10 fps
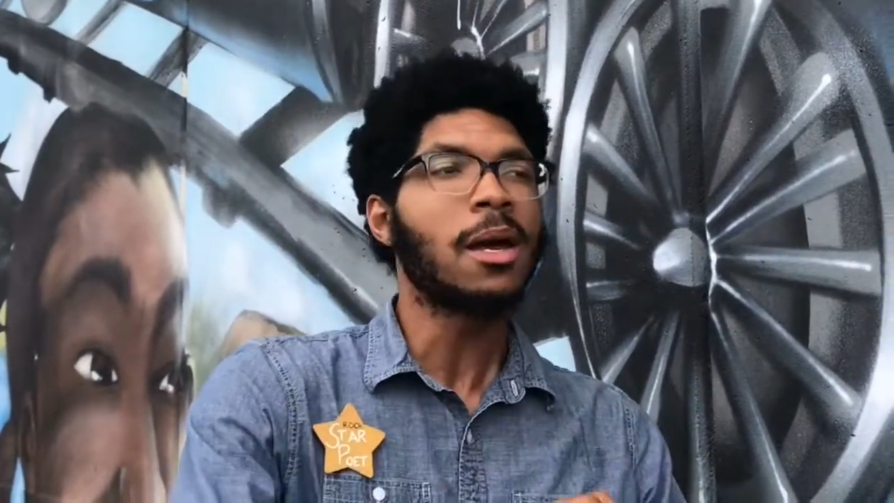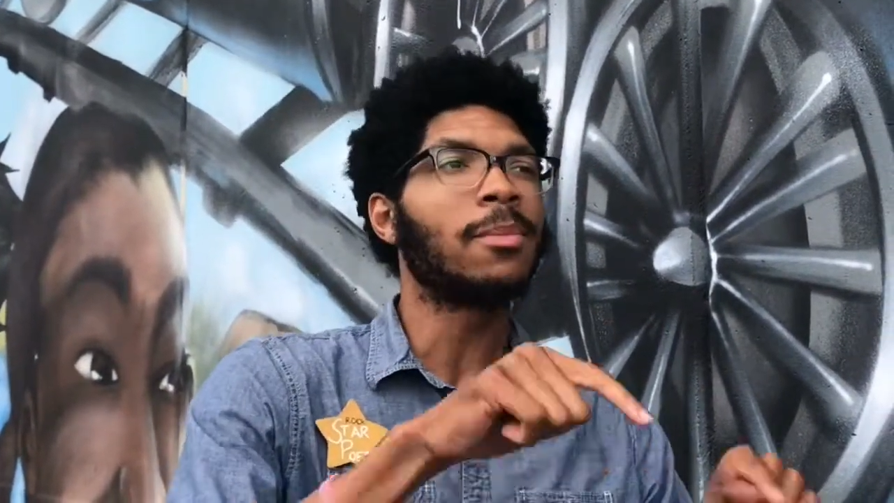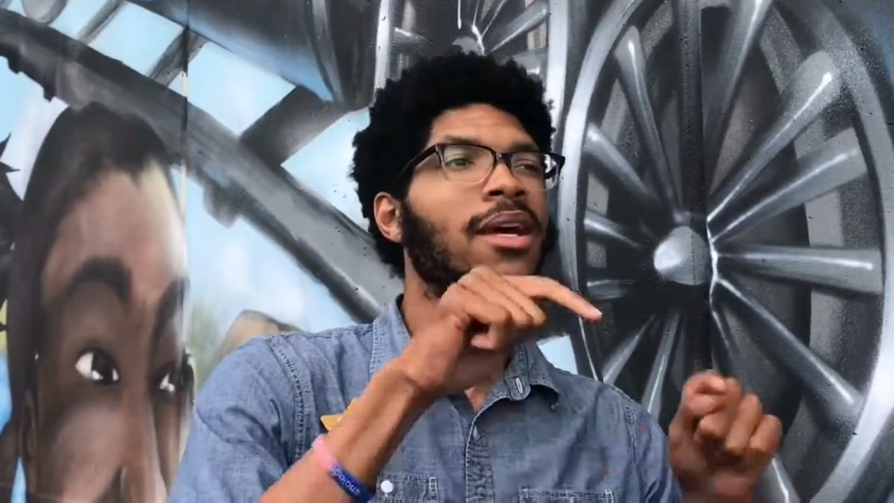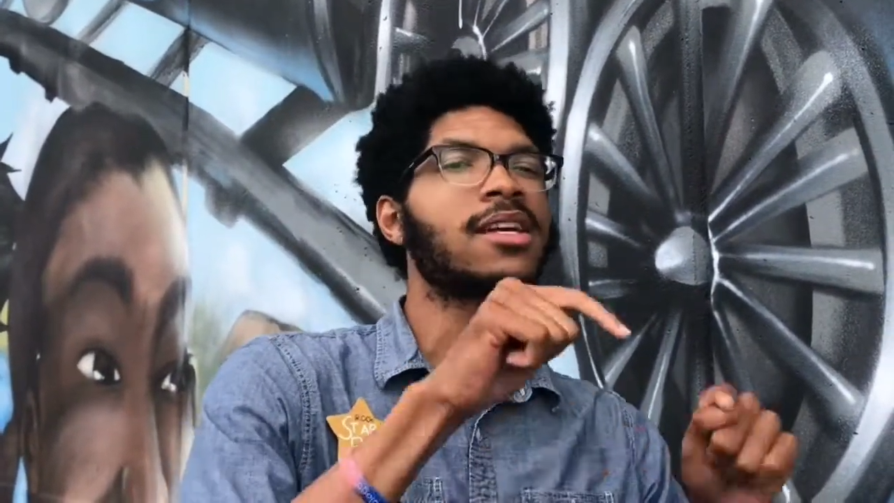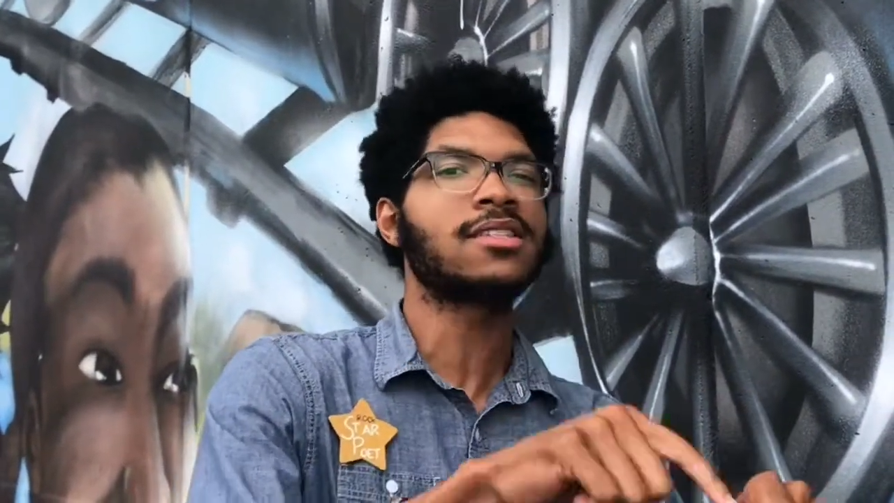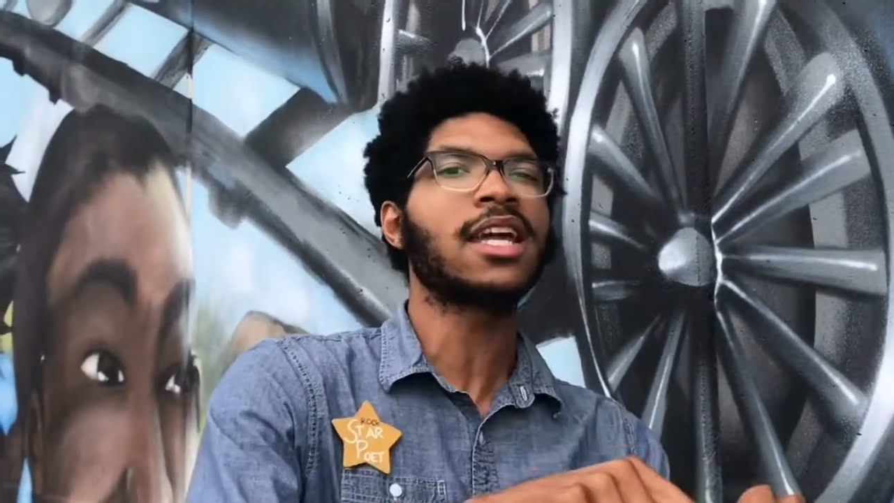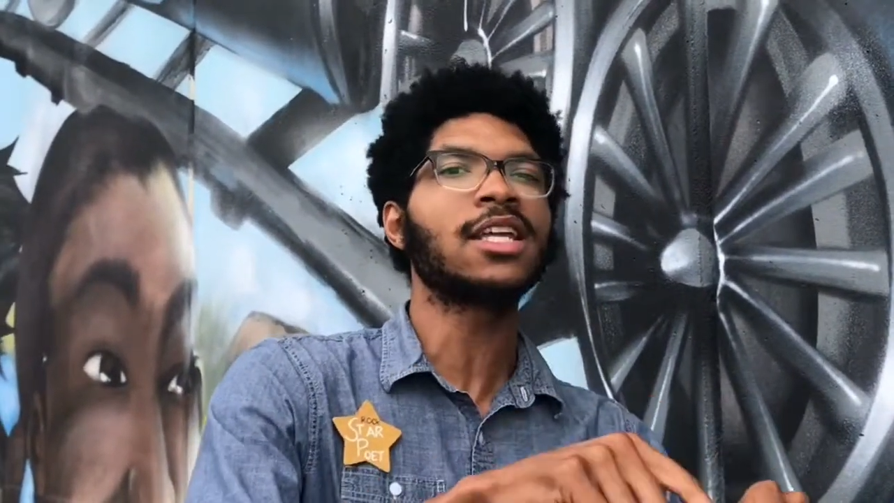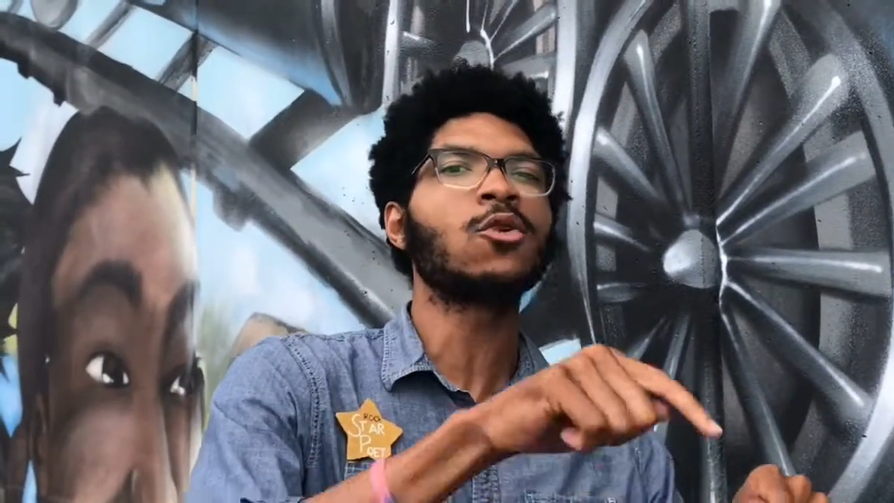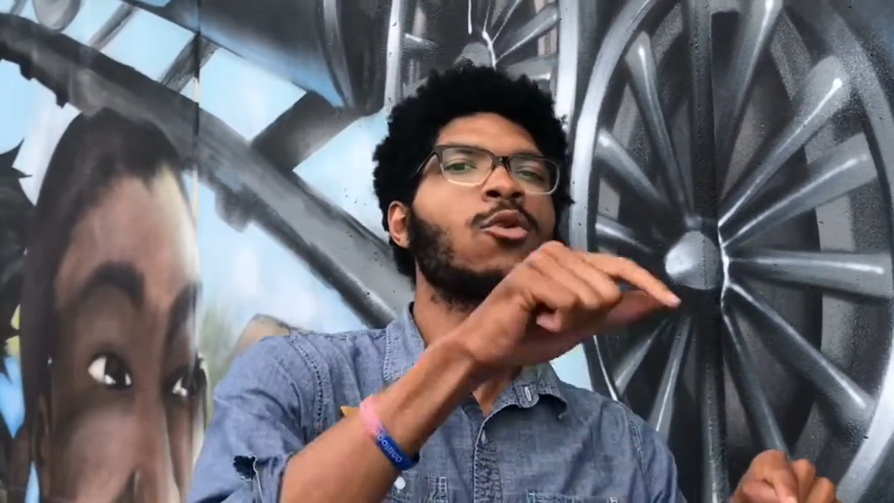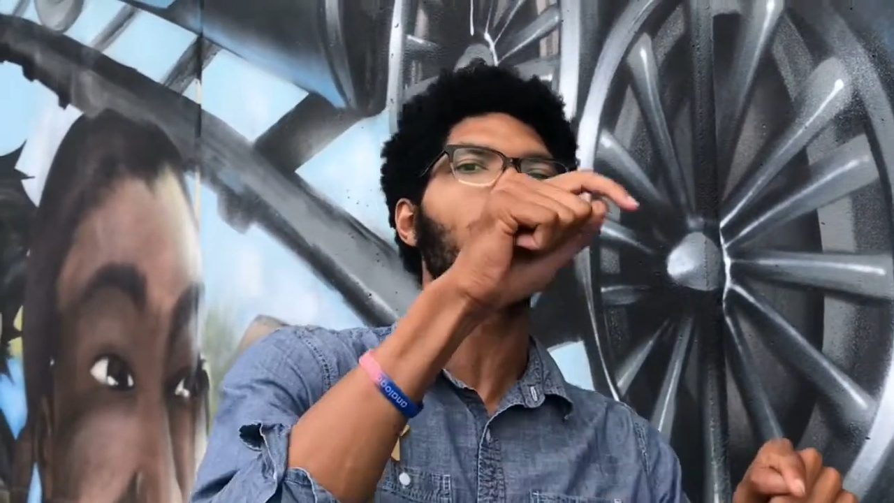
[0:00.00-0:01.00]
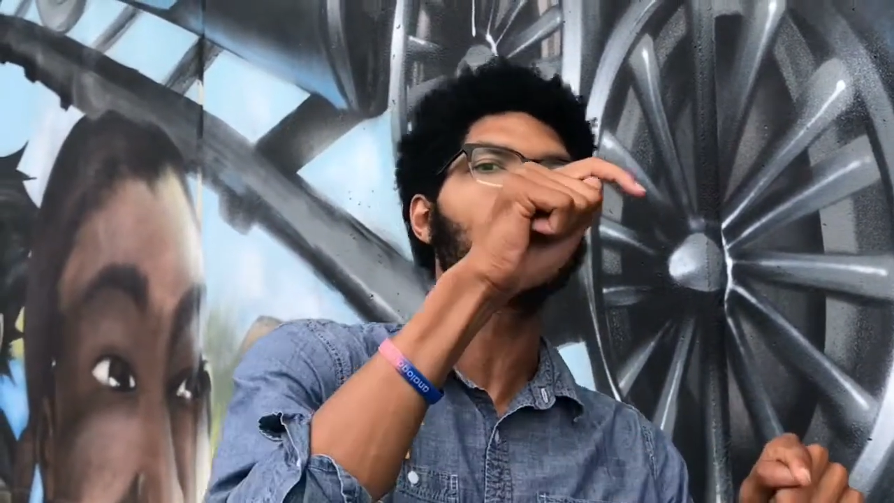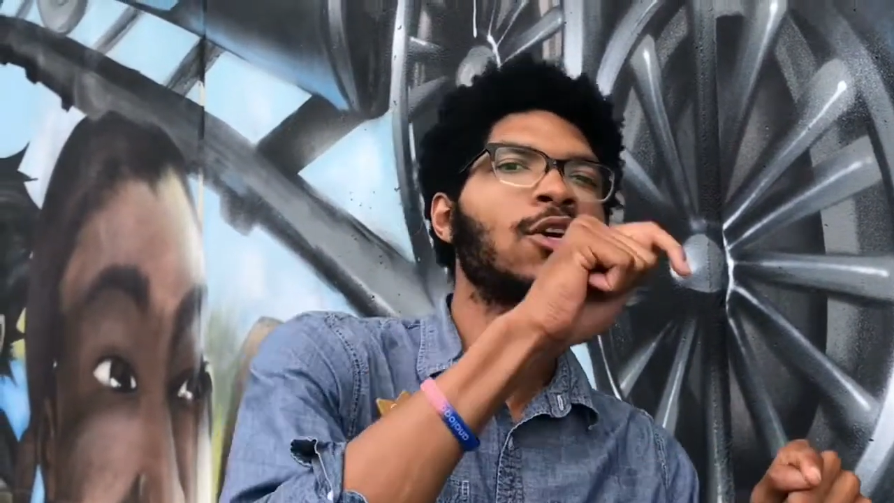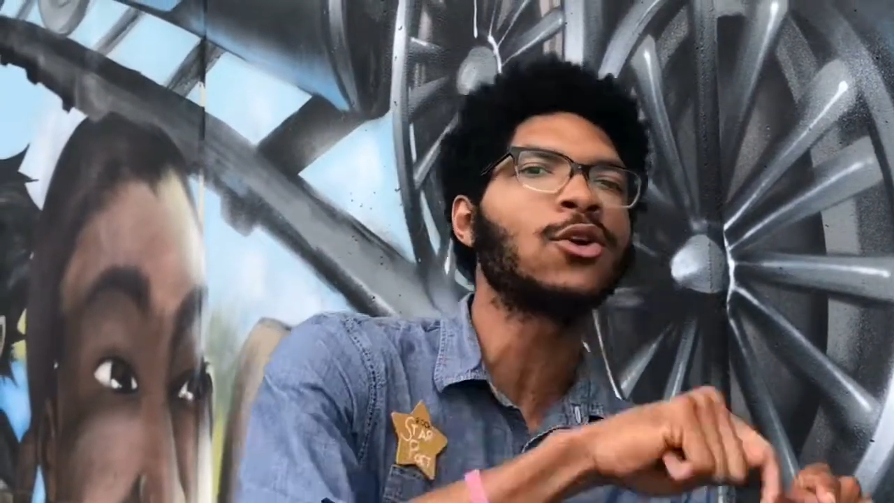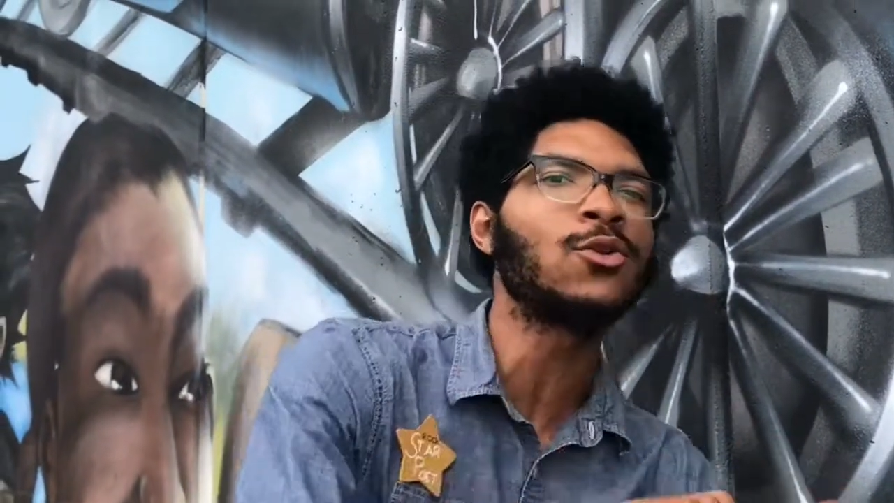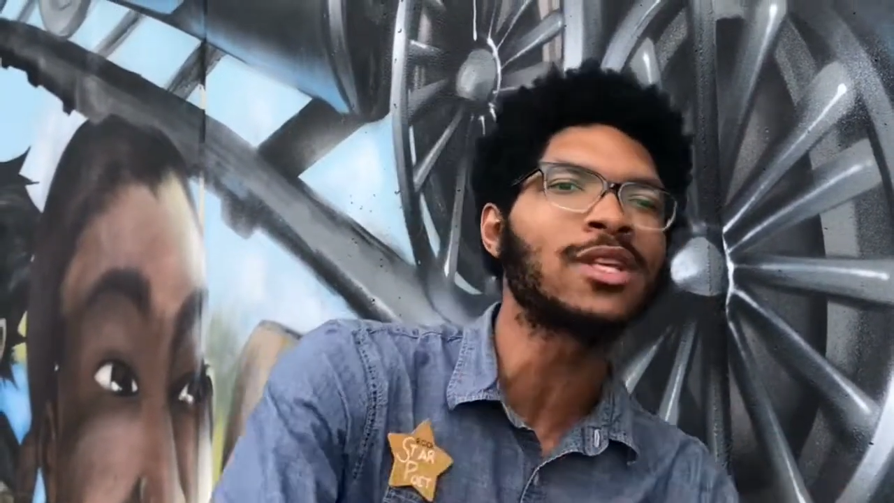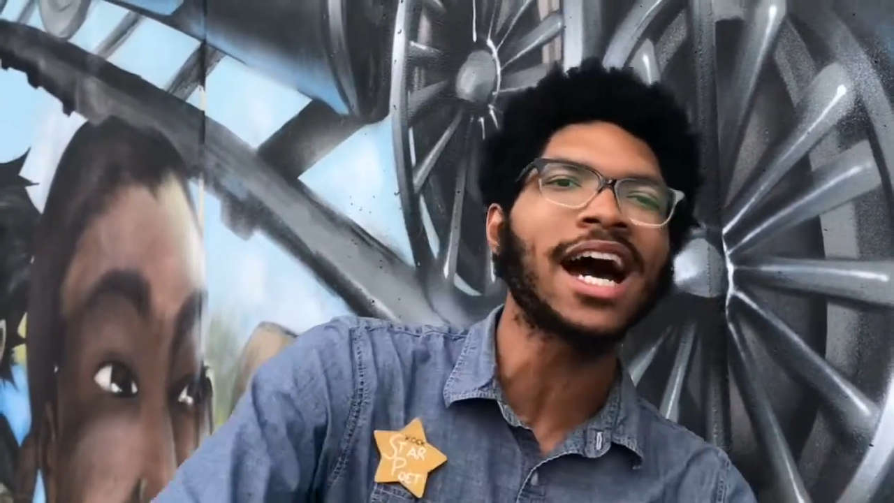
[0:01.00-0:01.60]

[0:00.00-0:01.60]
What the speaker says: because then you will be queued